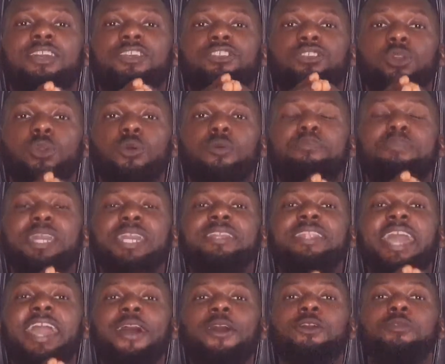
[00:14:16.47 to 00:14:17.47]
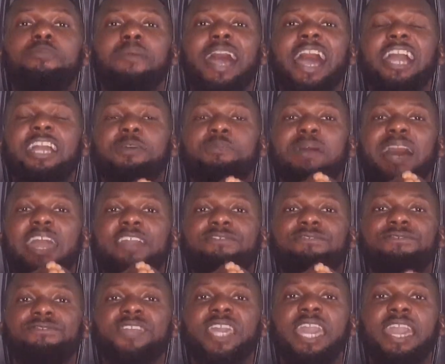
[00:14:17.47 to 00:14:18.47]
you're being held back by
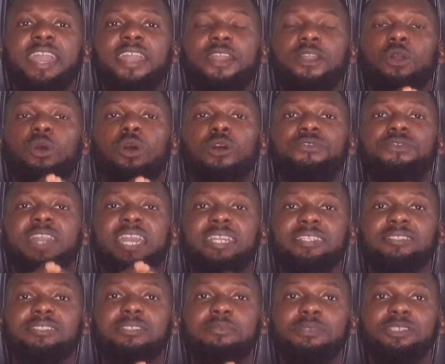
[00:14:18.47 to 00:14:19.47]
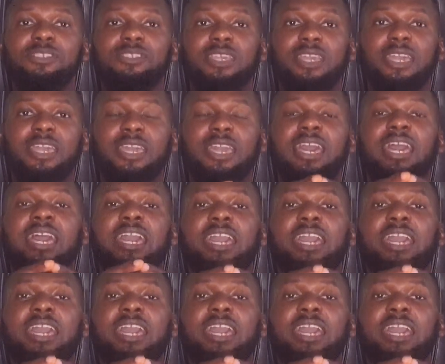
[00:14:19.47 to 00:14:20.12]
fear of intimacy